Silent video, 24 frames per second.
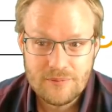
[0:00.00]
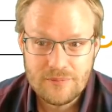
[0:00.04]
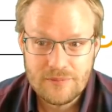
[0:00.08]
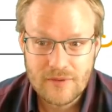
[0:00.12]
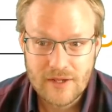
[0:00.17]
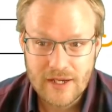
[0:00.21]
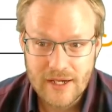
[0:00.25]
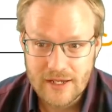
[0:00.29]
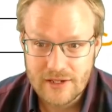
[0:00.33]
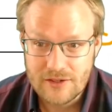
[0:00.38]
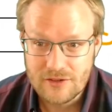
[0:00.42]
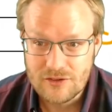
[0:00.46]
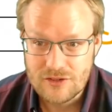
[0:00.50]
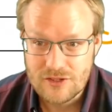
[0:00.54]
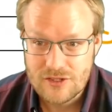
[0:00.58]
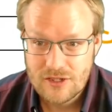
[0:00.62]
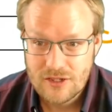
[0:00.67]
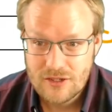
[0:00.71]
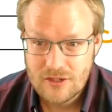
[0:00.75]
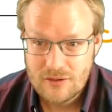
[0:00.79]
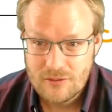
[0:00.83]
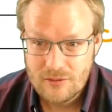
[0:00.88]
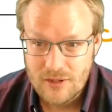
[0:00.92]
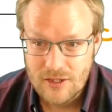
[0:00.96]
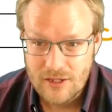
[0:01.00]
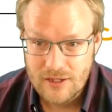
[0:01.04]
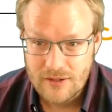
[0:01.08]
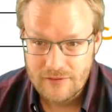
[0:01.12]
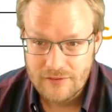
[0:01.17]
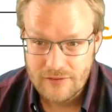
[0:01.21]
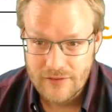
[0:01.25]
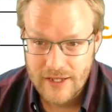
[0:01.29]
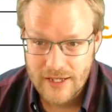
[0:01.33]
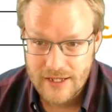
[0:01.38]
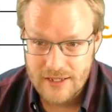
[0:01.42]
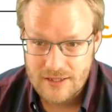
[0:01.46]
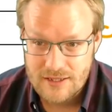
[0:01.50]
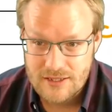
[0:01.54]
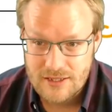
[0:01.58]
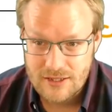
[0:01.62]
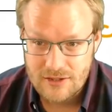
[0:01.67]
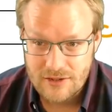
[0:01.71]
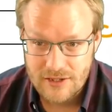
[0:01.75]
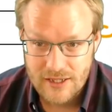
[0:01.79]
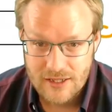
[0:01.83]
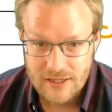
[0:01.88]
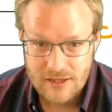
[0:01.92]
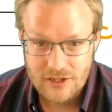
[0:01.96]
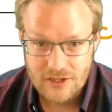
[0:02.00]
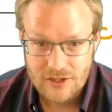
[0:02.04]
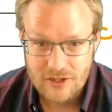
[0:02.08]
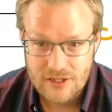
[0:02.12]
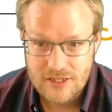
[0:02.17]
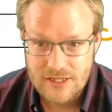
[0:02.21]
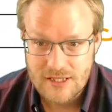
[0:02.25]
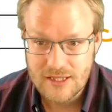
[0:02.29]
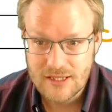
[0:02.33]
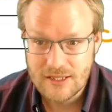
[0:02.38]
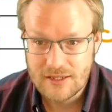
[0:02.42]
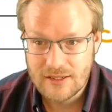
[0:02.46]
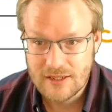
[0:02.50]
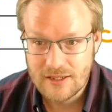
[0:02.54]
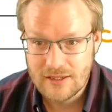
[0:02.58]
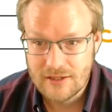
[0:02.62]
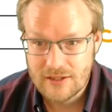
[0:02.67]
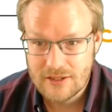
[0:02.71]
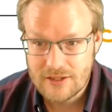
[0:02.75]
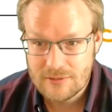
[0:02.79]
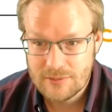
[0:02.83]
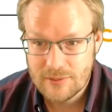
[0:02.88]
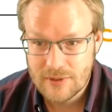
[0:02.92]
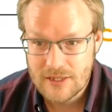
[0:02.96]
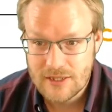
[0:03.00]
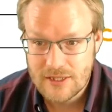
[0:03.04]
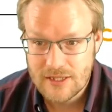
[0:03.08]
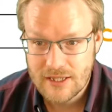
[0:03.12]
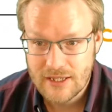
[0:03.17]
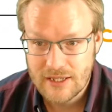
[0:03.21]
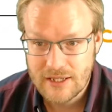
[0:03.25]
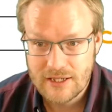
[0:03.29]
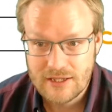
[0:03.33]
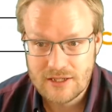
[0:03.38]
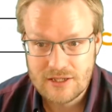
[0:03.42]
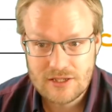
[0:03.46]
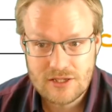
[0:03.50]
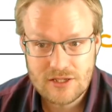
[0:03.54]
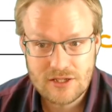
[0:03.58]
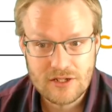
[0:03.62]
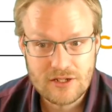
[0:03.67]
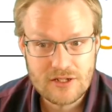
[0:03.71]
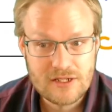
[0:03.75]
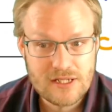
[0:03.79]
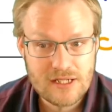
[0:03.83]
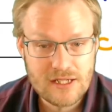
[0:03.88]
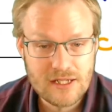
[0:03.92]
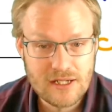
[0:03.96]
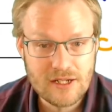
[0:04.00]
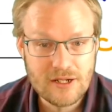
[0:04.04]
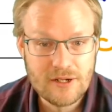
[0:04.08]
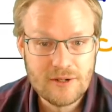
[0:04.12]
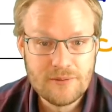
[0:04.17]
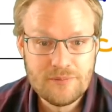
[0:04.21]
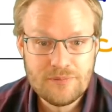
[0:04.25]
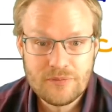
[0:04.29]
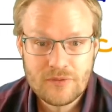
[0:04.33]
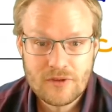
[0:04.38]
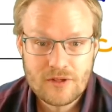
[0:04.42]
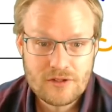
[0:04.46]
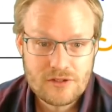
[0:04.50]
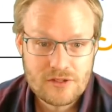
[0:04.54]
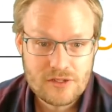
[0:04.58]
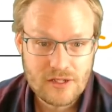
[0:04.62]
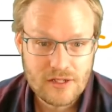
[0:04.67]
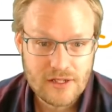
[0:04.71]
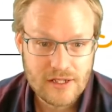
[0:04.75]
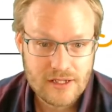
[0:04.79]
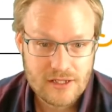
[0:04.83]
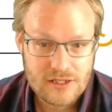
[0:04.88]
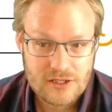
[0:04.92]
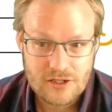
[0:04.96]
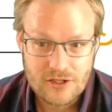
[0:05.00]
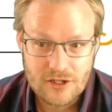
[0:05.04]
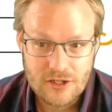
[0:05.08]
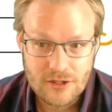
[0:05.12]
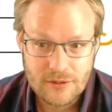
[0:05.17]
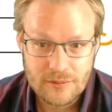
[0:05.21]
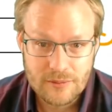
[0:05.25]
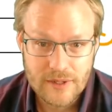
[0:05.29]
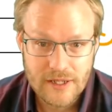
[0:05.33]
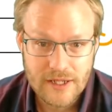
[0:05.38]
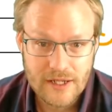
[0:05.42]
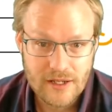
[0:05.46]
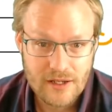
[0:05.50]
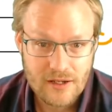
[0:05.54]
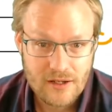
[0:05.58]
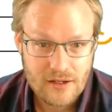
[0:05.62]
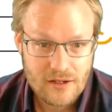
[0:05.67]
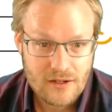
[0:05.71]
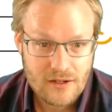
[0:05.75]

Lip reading: And well, if that's 330, then this bit here is 30. So that's going to be,